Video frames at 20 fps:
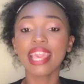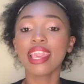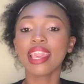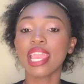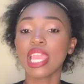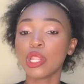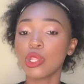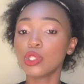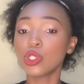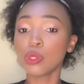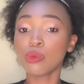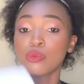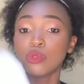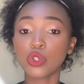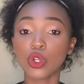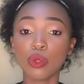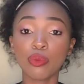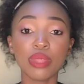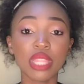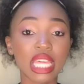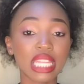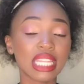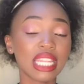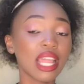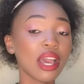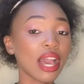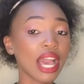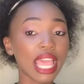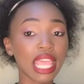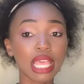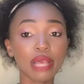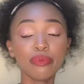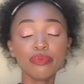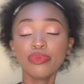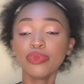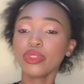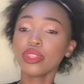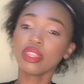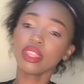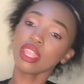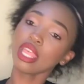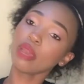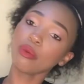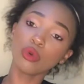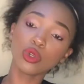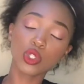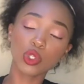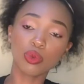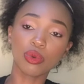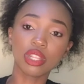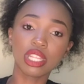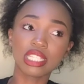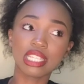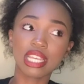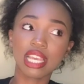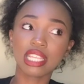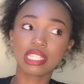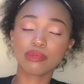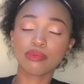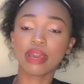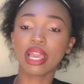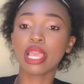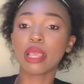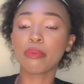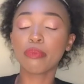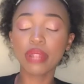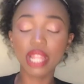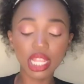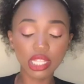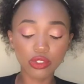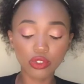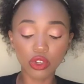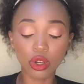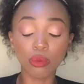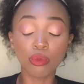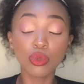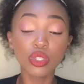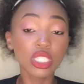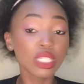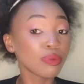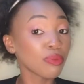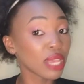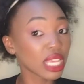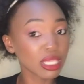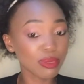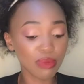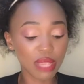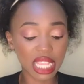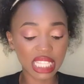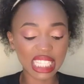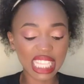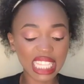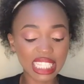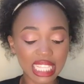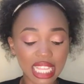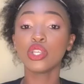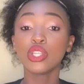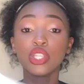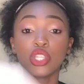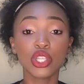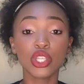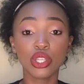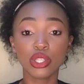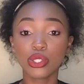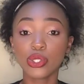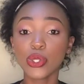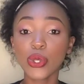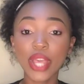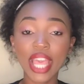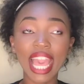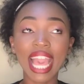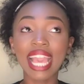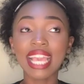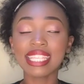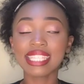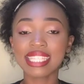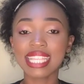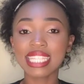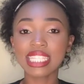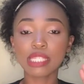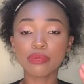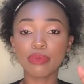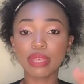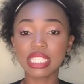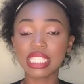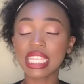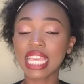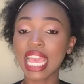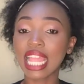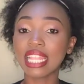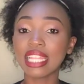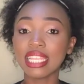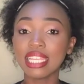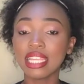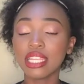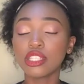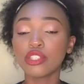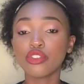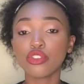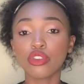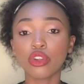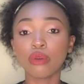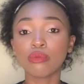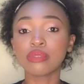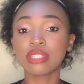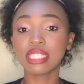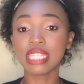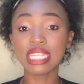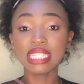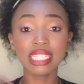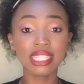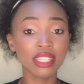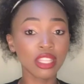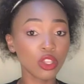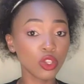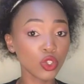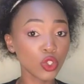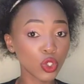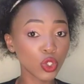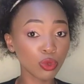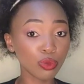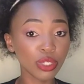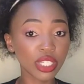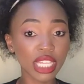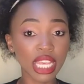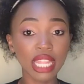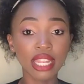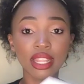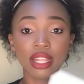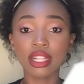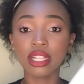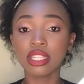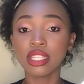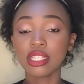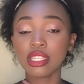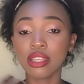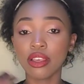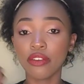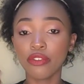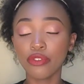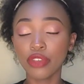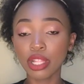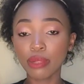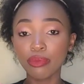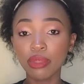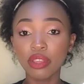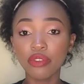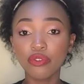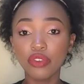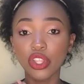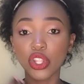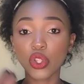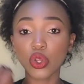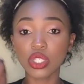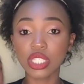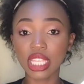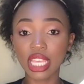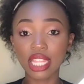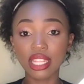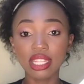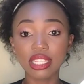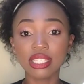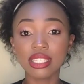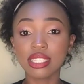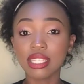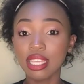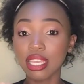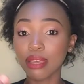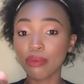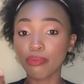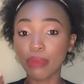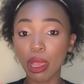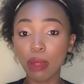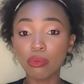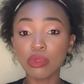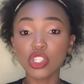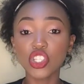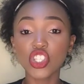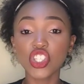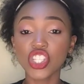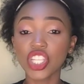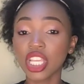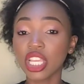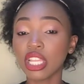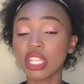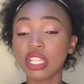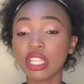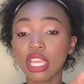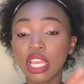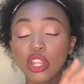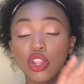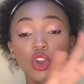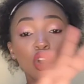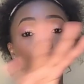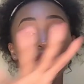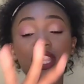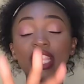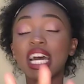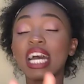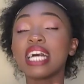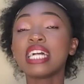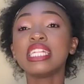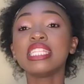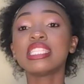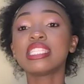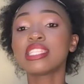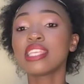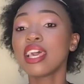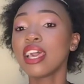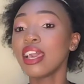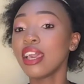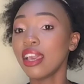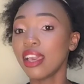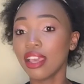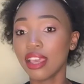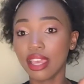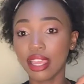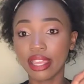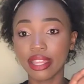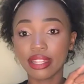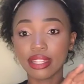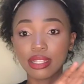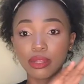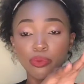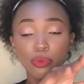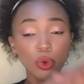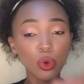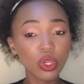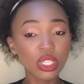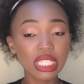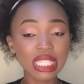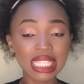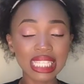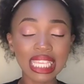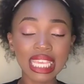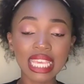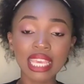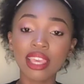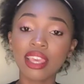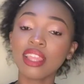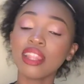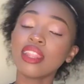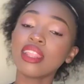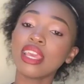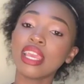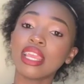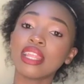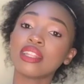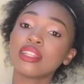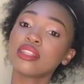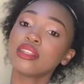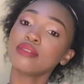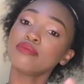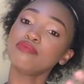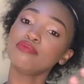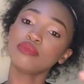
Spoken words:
and YouTube told me that now I am able to monetize my platform, which makes me excited. So guys, that's basically it from starting the YouTube channel, filming videos, editing, publishing and all that, and posting and